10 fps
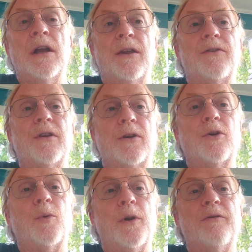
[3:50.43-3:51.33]
as the
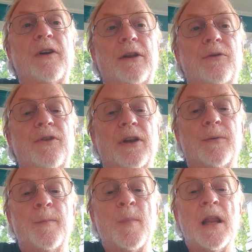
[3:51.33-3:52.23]
coronavirus hit.
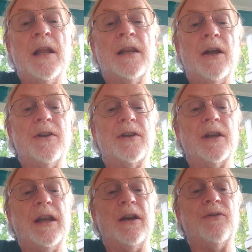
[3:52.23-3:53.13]
Now that
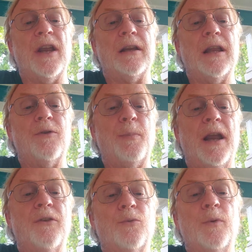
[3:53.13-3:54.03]
the CARES Act has
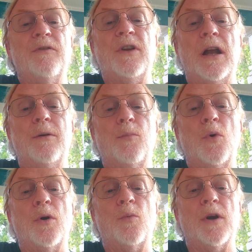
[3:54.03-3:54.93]
passed, we've got
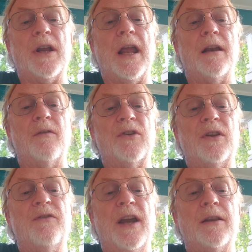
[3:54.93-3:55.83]
more work ahead of us.
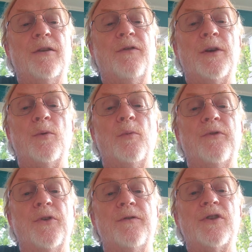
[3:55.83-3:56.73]
In fact, the Federal
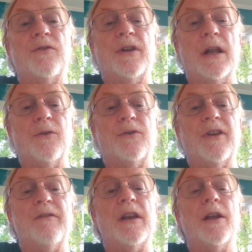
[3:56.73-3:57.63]
Reserve just announced
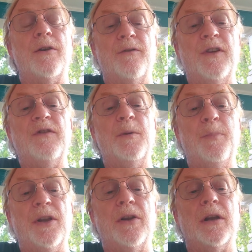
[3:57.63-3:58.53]
750
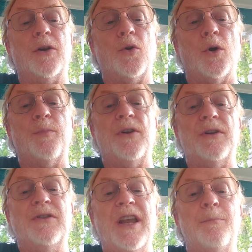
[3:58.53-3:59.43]
billion in corporate
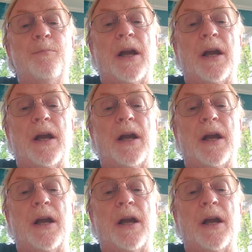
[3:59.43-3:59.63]
debt